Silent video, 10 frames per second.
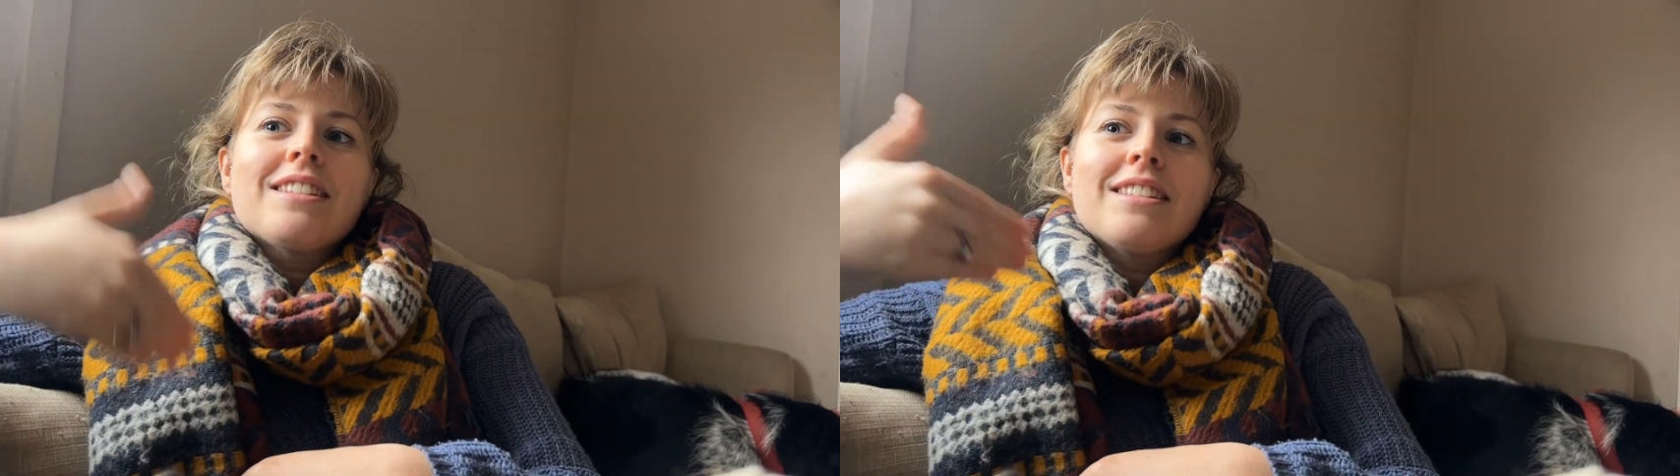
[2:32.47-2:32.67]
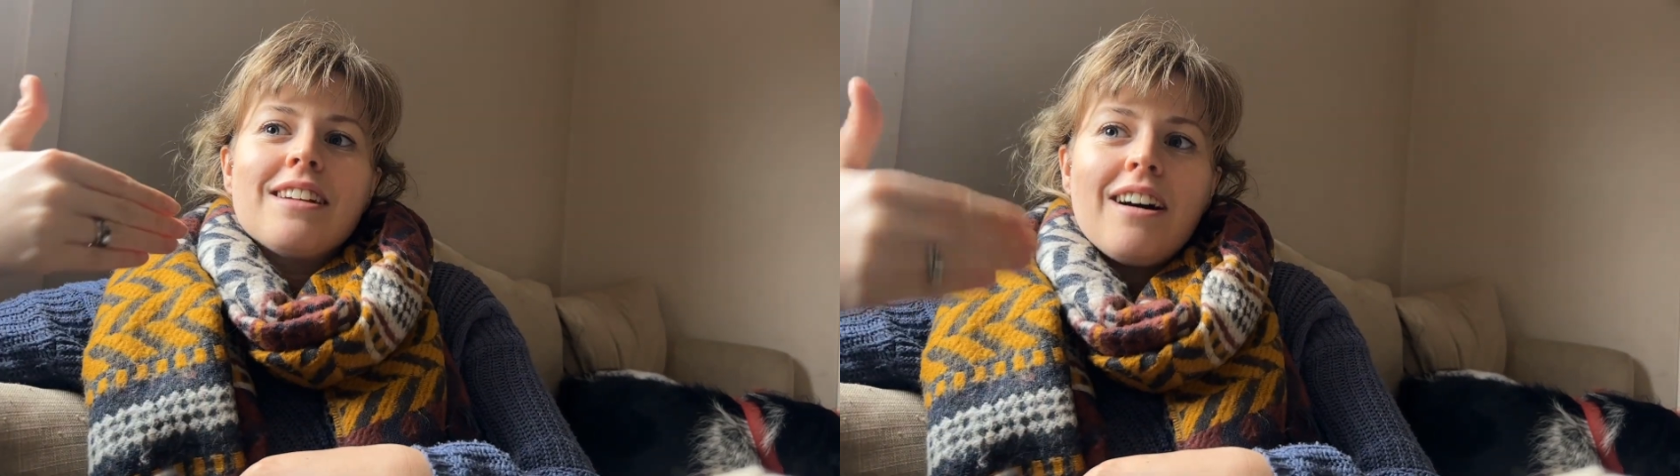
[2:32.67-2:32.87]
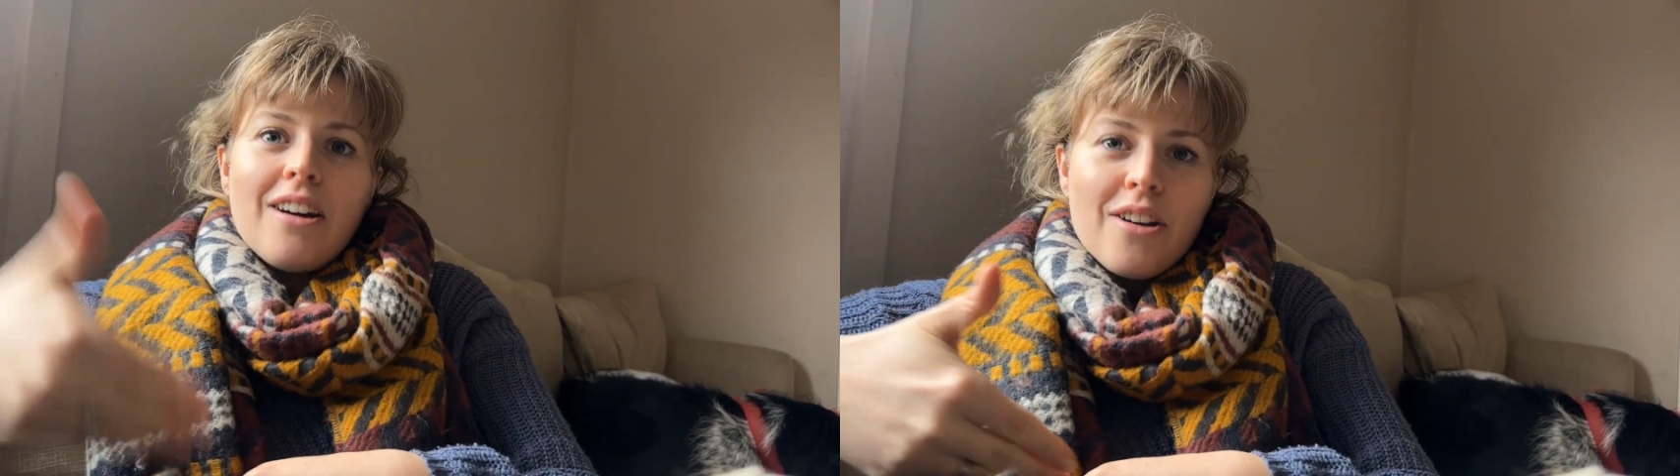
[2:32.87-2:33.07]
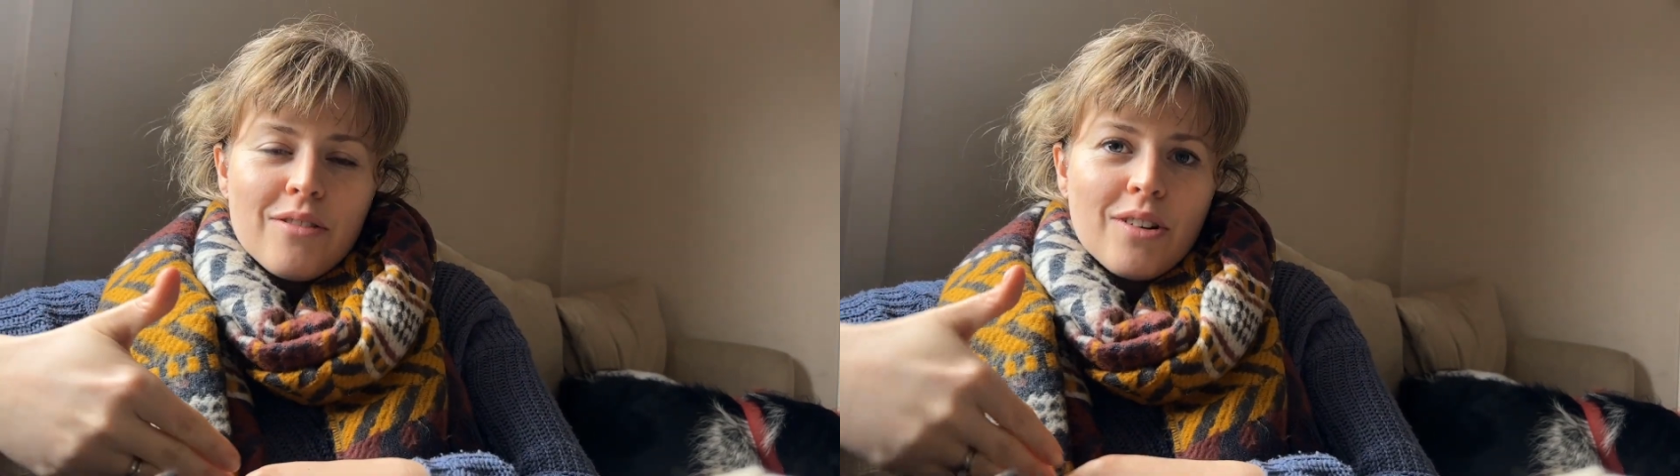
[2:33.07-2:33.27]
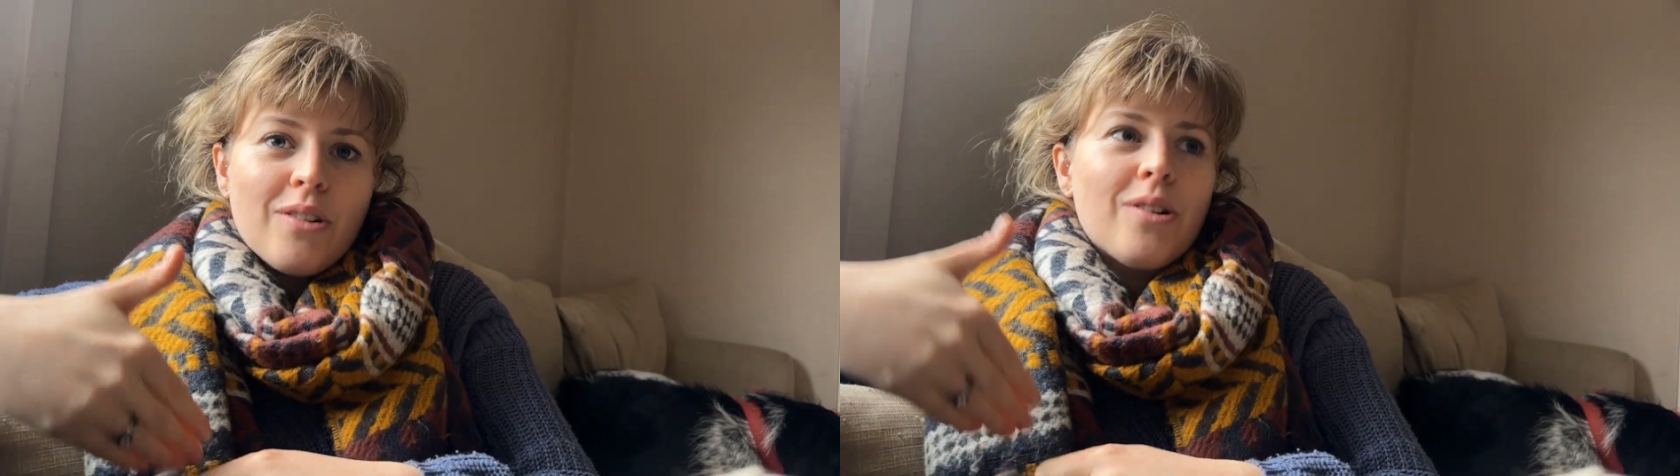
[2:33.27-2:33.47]
start
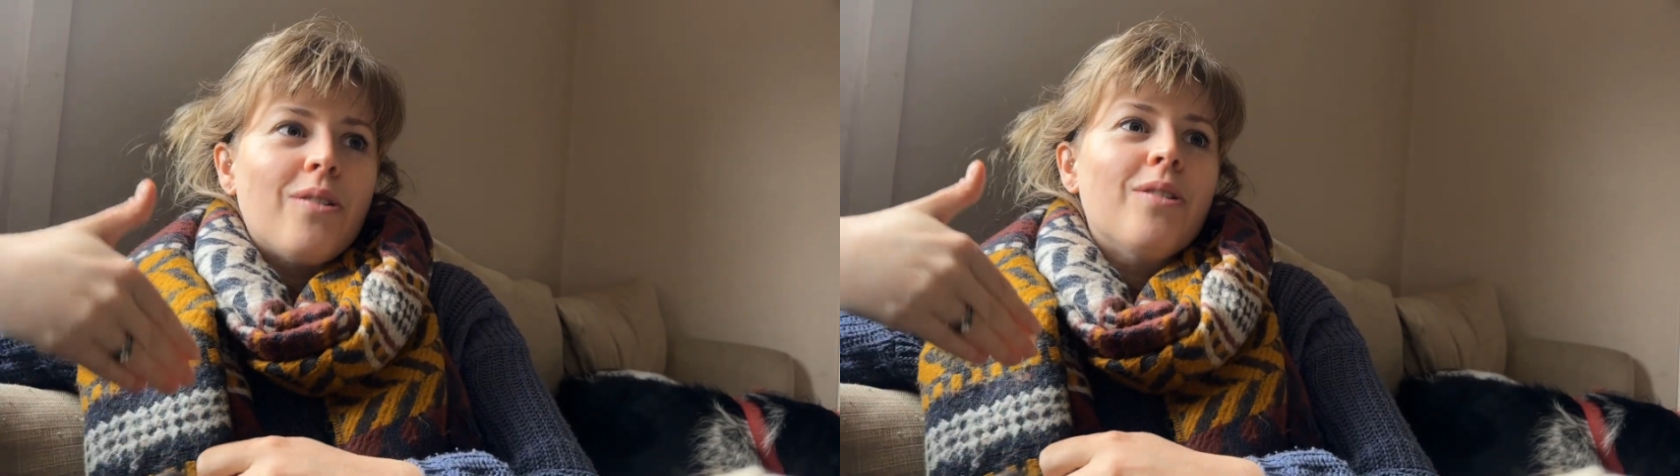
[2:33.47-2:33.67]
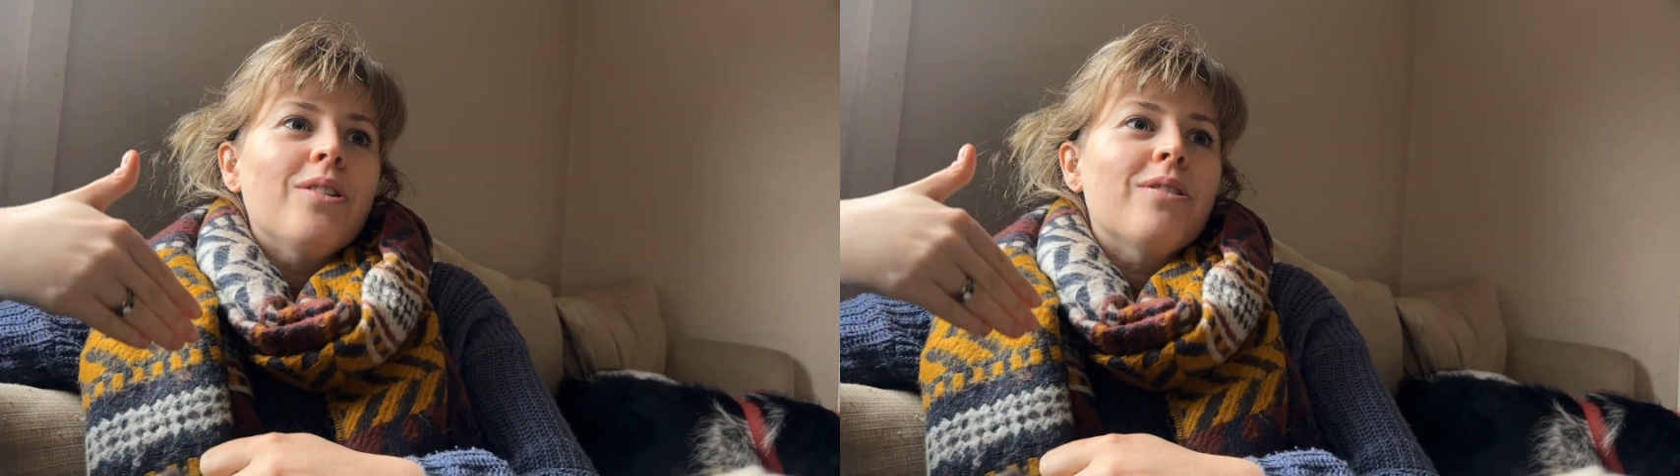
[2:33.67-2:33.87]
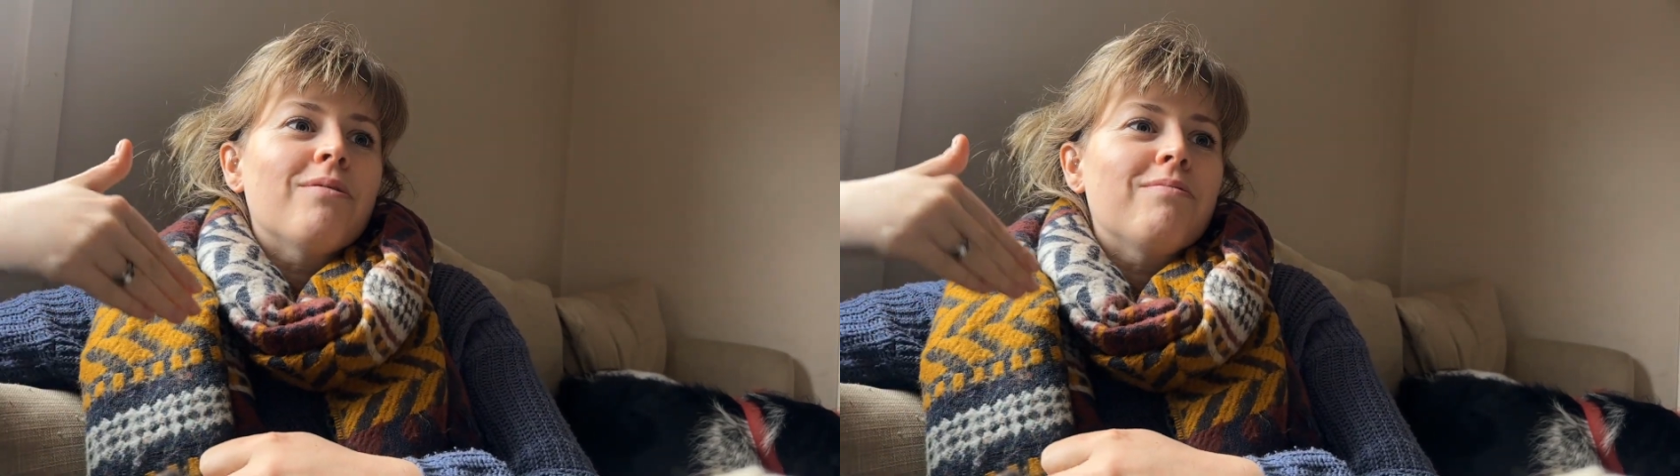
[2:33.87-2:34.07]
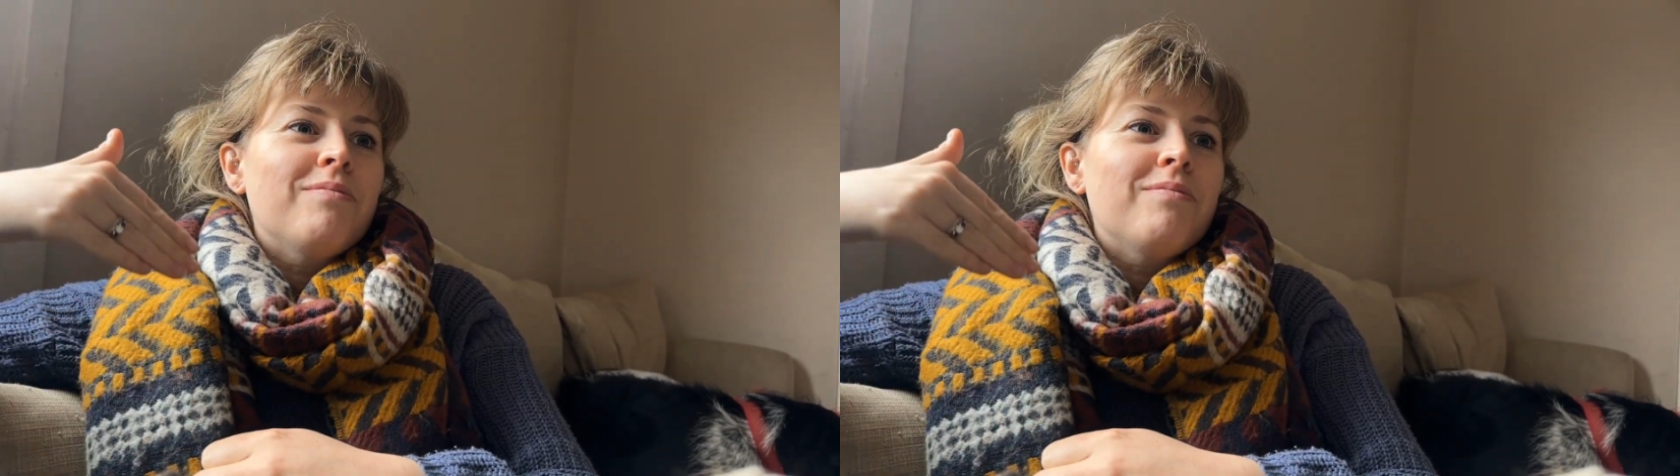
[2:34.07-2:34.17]
over, or you're